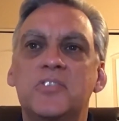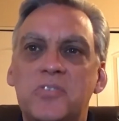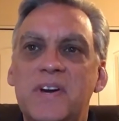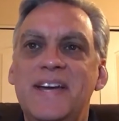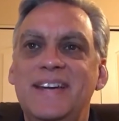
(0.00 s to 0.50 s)

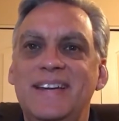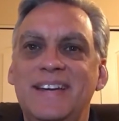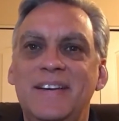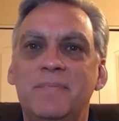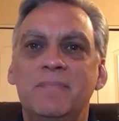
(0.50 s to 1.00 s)
Great.
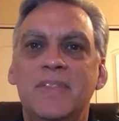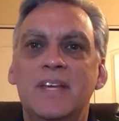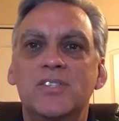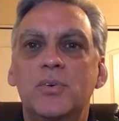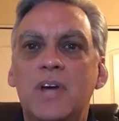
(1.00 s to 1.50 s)

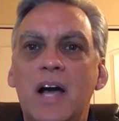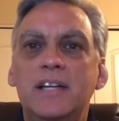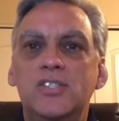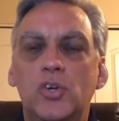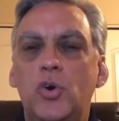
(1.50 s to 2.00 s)
So
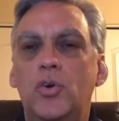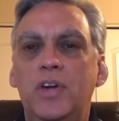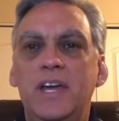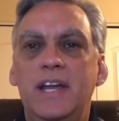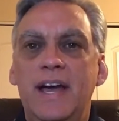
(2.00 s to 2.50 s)
Gagan
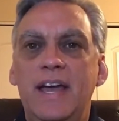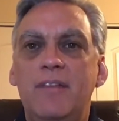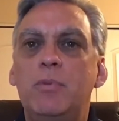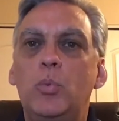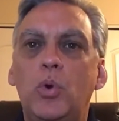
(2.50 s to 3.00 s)
Sarkaria and I
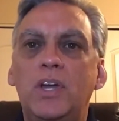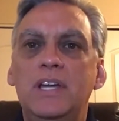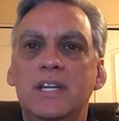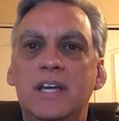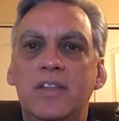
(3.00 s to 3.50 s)
have been
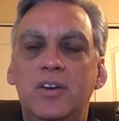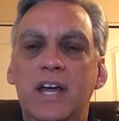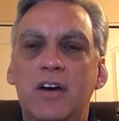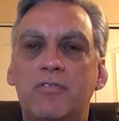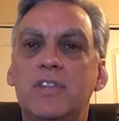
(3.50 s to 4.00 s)
working together
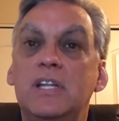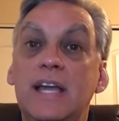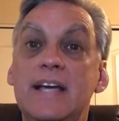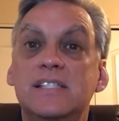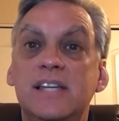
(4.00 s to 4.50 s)
now for the
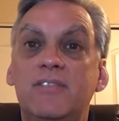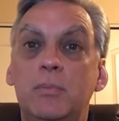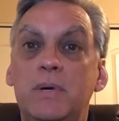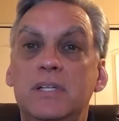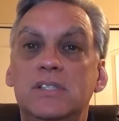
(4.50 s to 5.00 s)
last
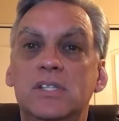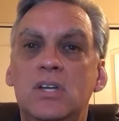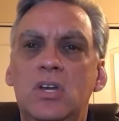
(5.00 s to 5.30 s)
7 months.